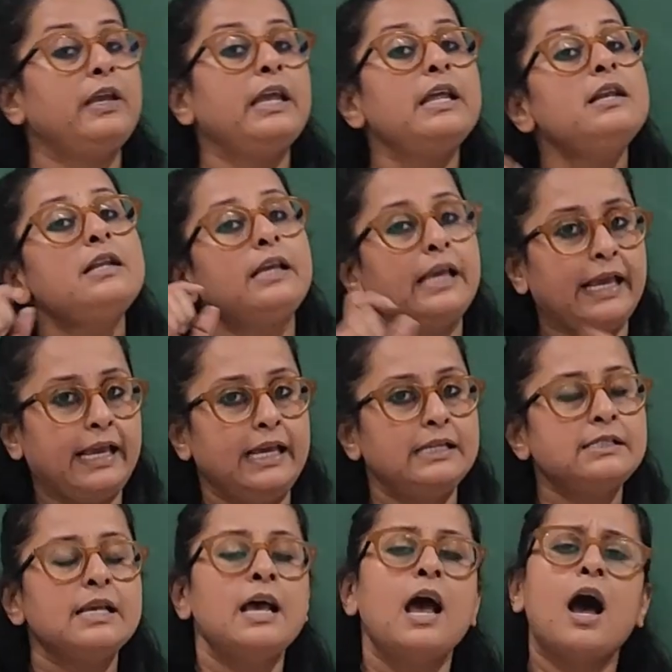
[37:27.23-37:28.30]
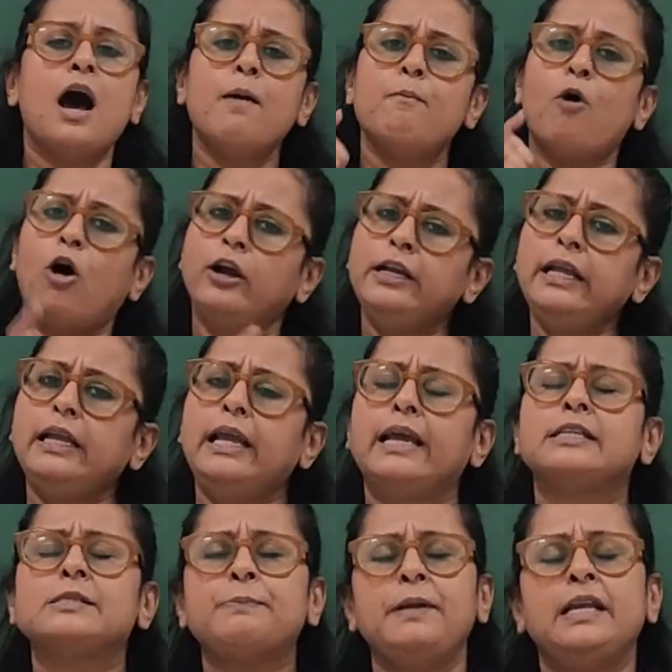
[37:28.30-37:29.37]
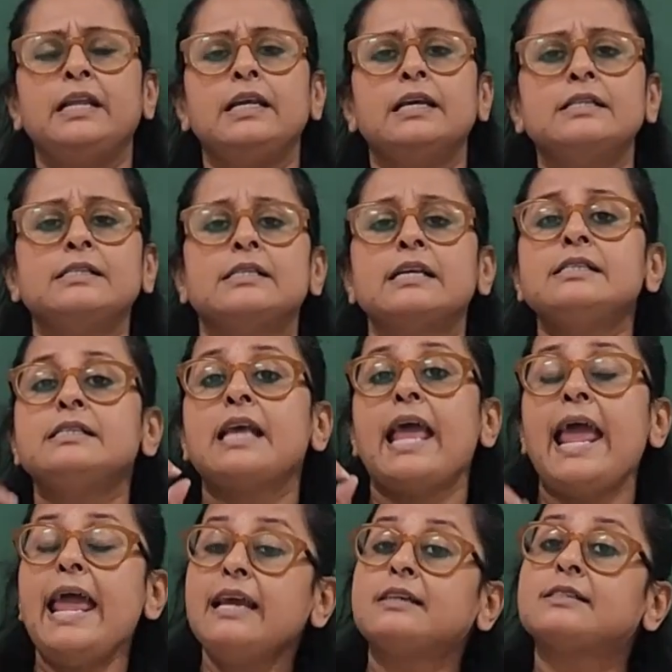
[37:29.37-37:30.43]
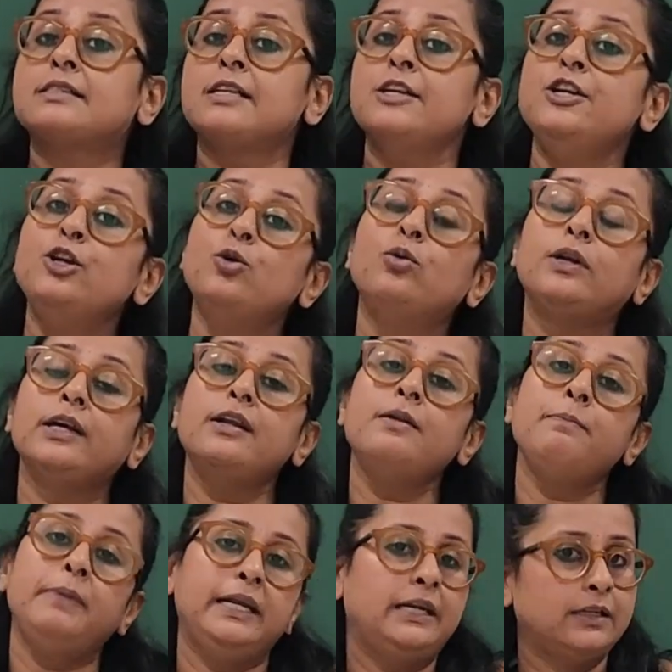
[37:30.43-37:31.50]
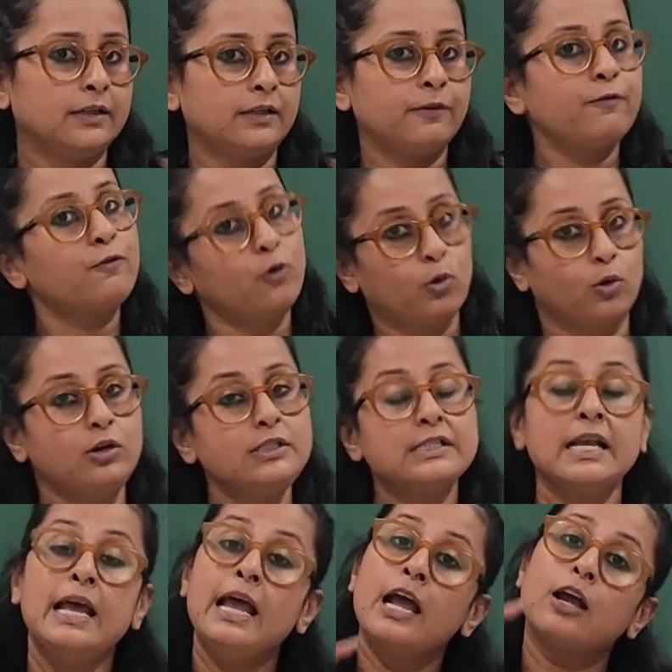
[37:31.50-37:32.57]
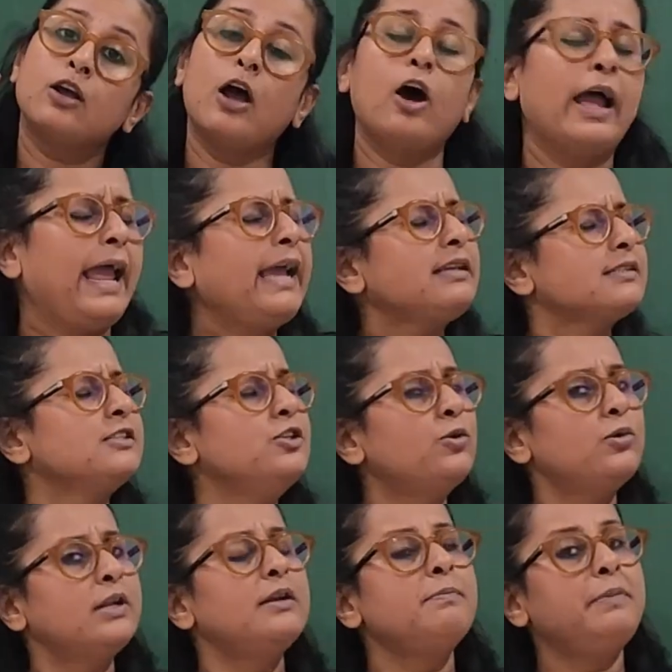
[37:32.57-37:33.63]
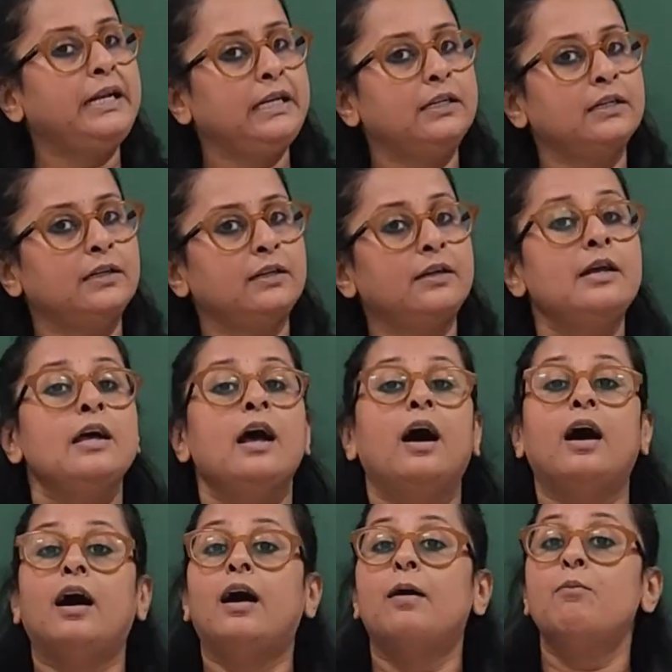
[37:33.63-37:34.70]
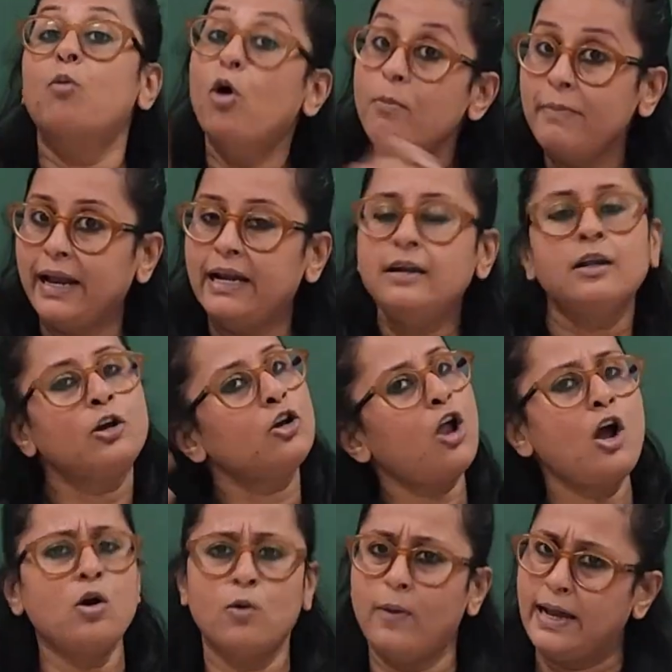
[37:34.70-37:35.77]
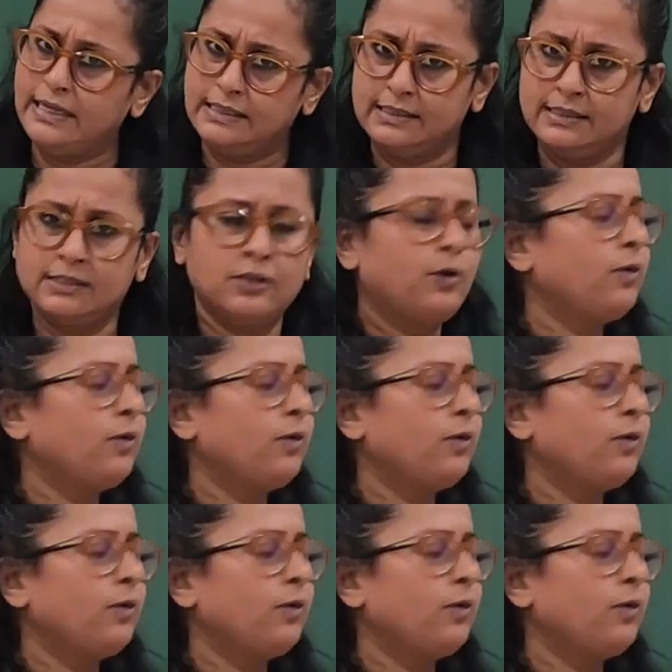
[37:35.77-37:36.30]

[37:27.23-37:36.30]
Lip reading: in case a body experiences x Newton meter force, x Newton meter moment clockwise,